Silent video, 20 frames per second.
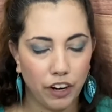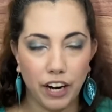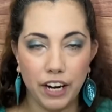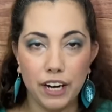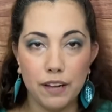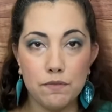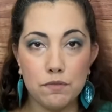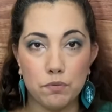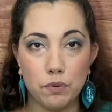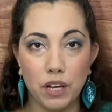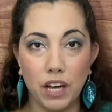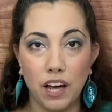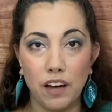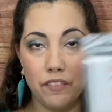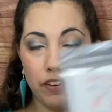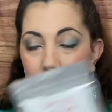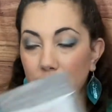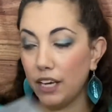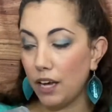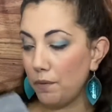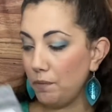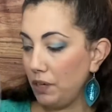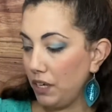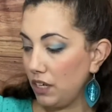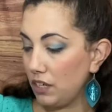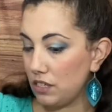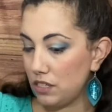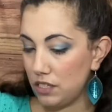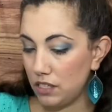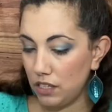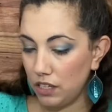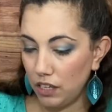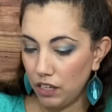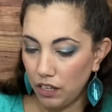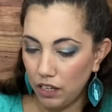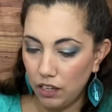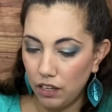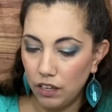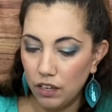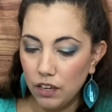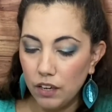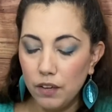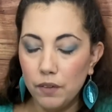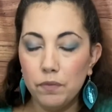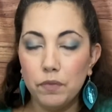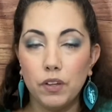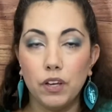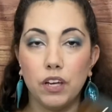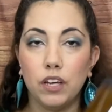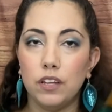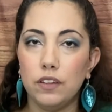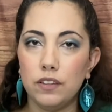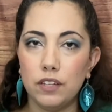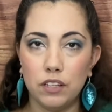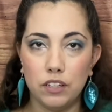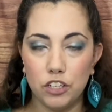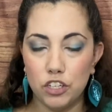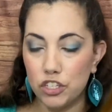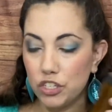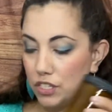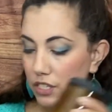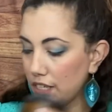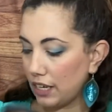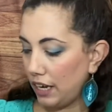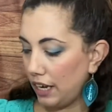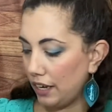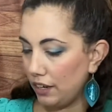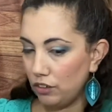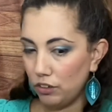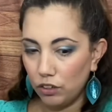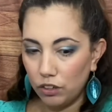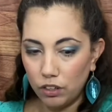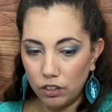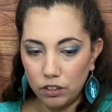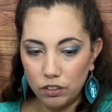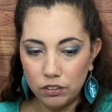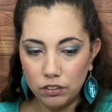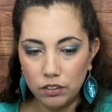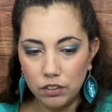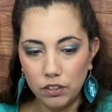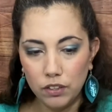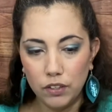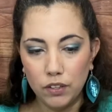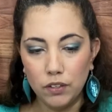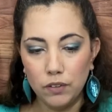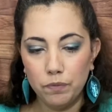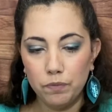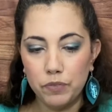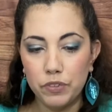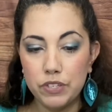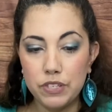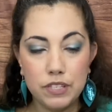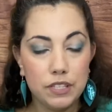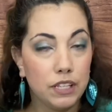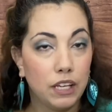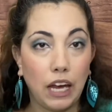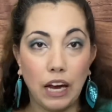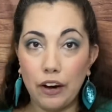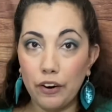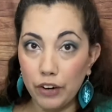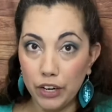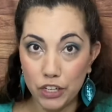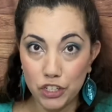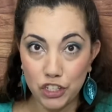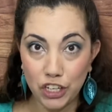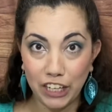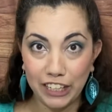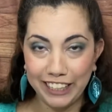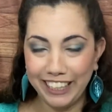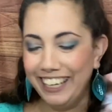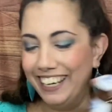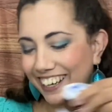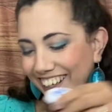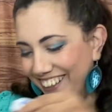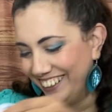items. We have a yummy tea, delicious candle. Scary jelly,